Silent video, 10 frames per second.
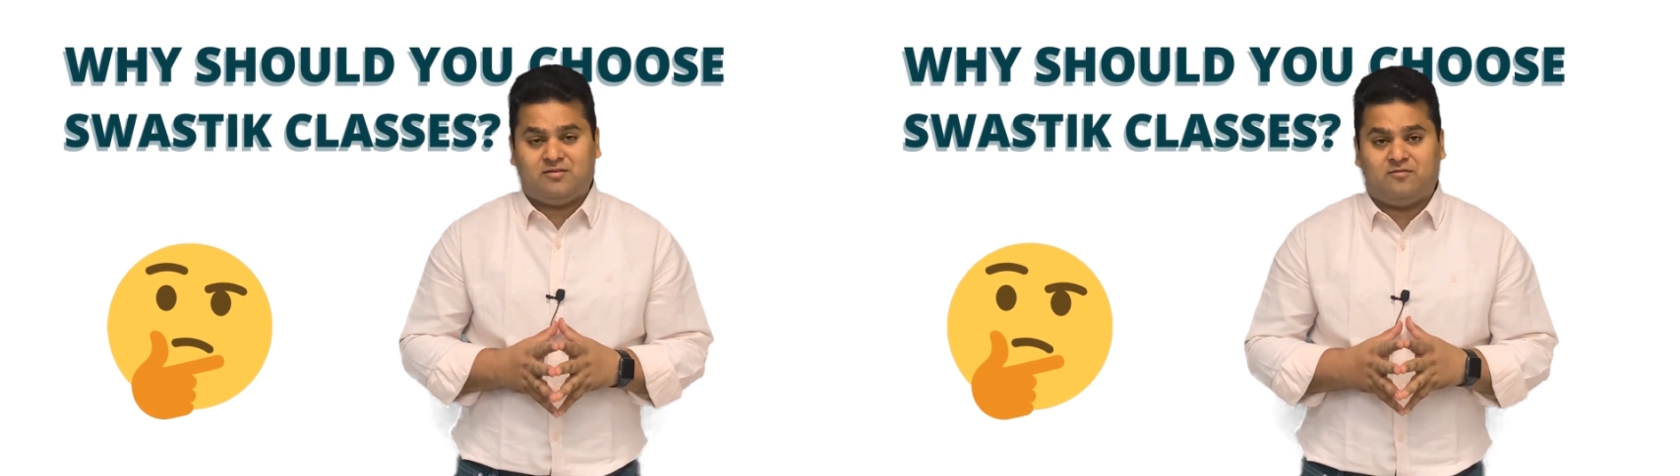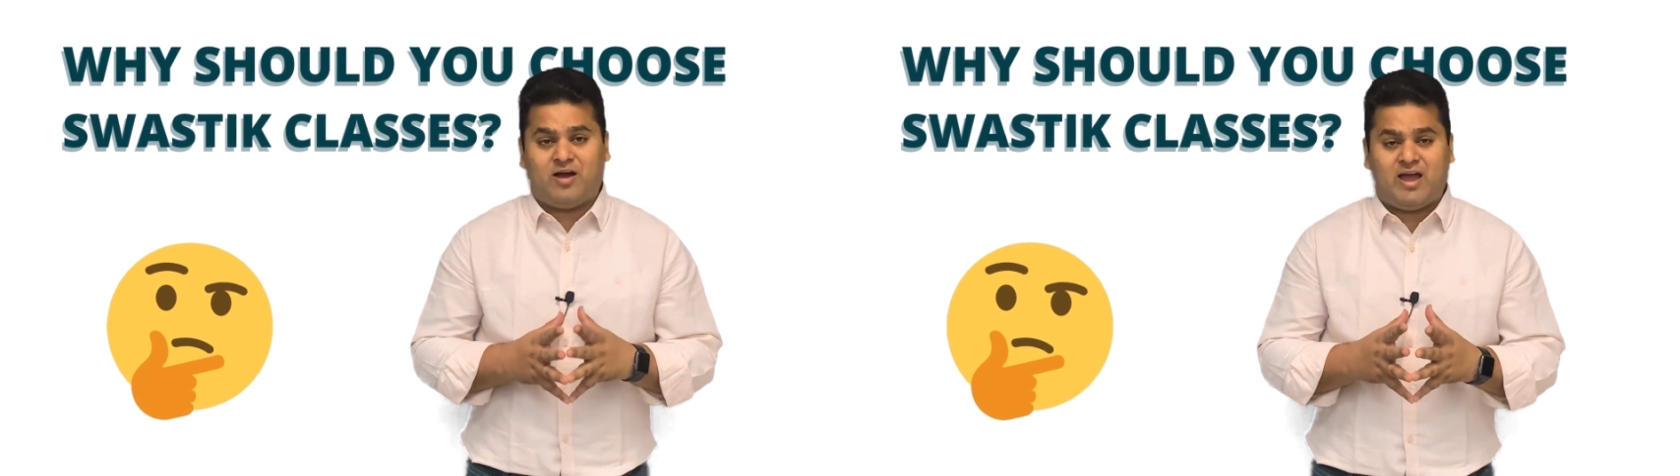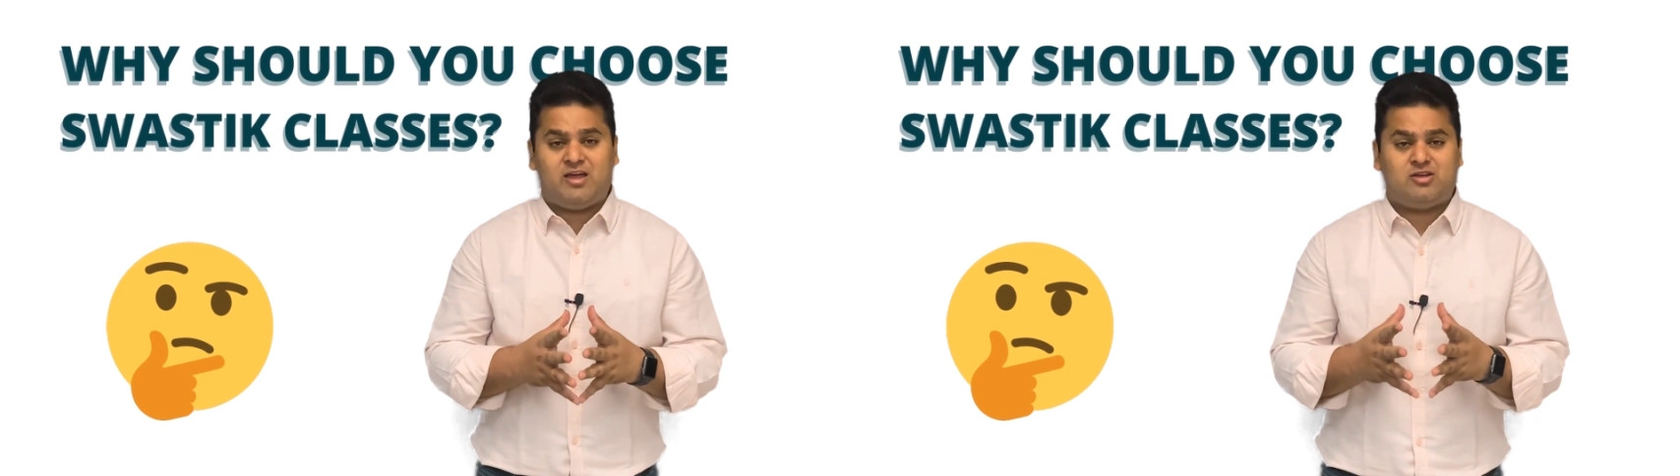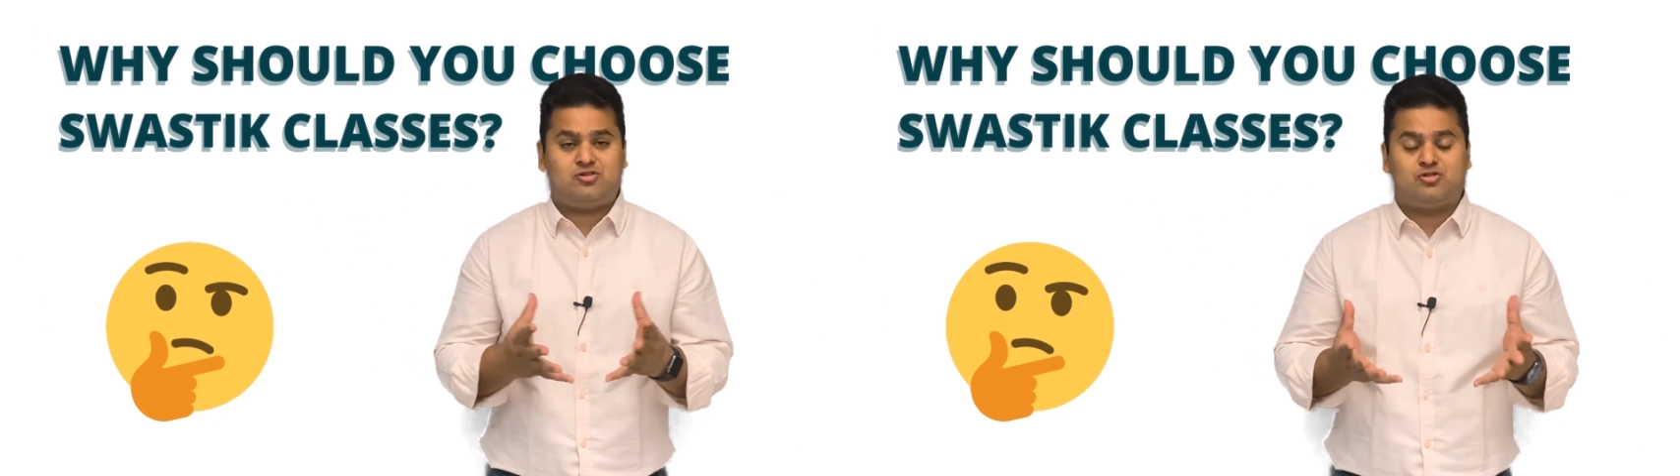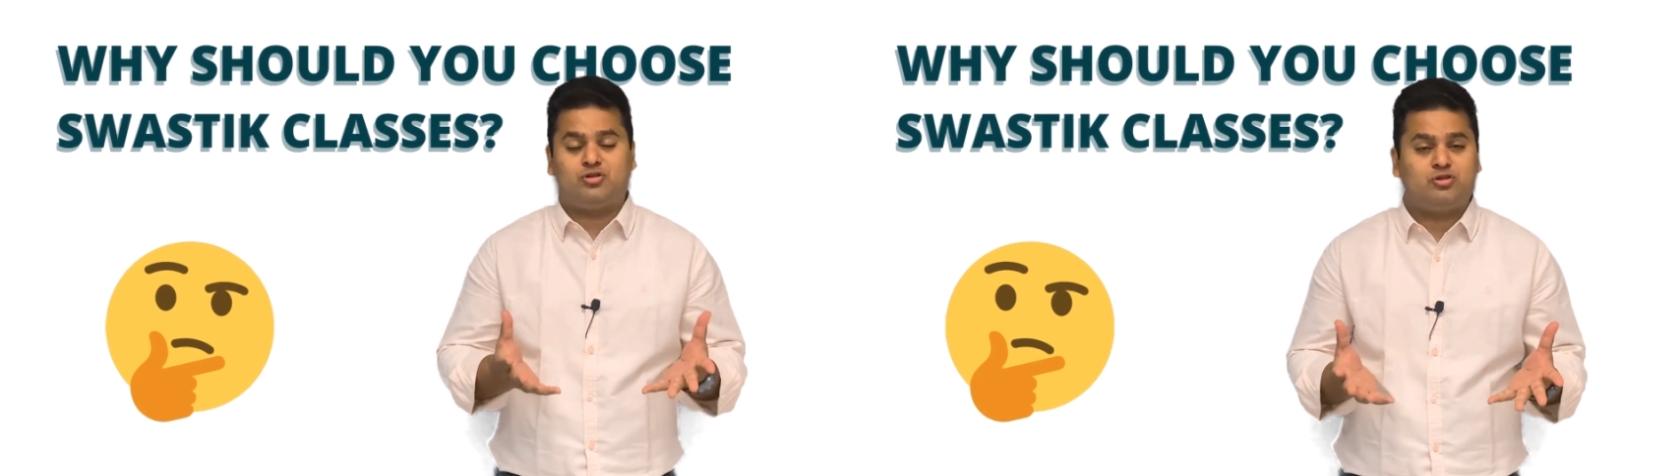why
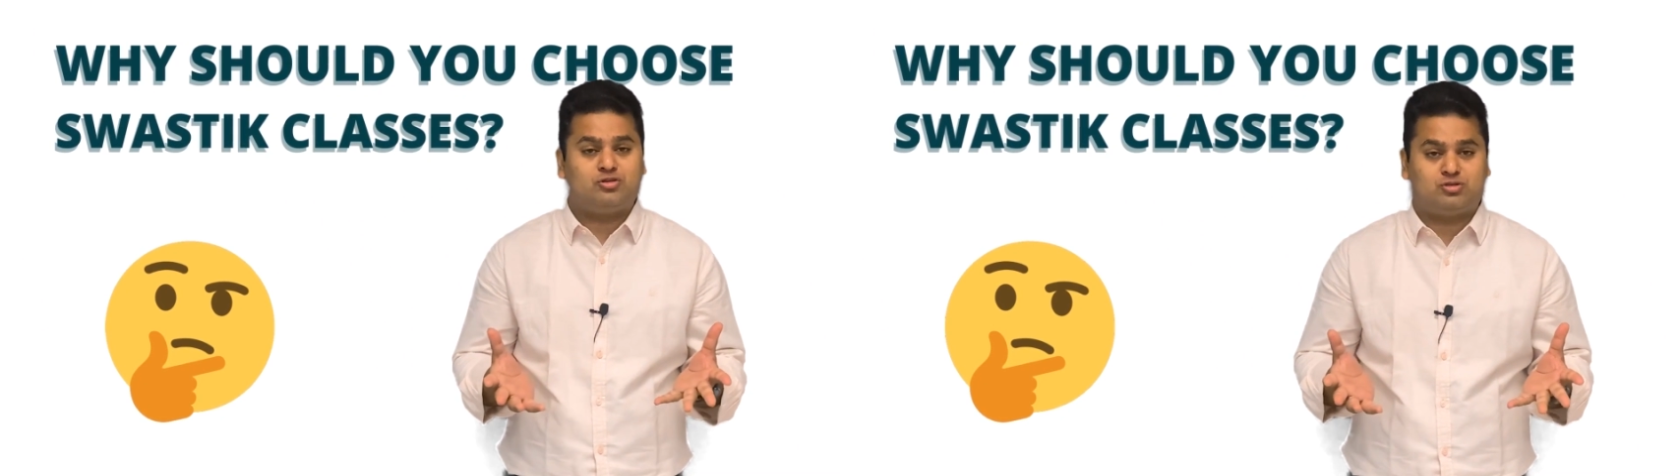should you